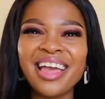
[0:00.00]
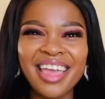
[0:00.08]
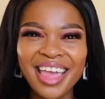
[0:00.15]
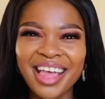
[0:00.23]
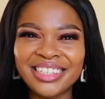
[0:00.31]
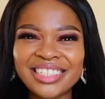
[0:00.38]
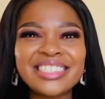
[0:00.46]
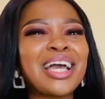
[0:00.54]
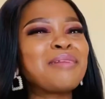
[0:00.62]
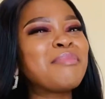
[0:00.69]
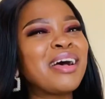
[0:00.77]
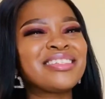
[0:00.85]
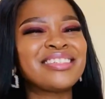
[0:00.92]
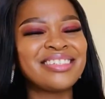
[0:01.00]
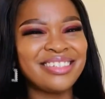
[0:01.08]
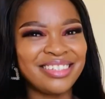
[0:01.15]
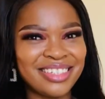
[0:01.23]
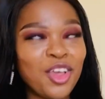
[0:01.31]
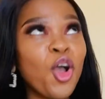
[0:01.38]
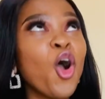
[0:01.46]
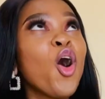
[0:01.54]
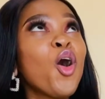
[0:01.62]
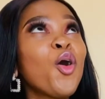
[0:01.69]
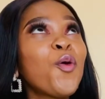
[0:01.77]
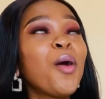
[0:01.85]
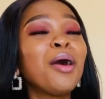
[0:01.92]
age,
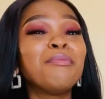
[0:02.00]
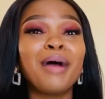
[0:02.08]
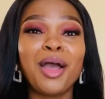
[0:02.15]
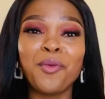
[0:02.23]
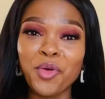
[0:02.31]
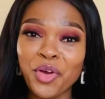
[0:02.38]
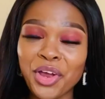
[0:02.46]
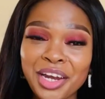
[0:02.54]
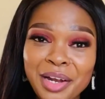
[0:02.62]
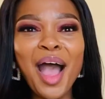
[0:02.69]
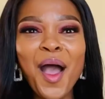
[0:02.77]
oh my word.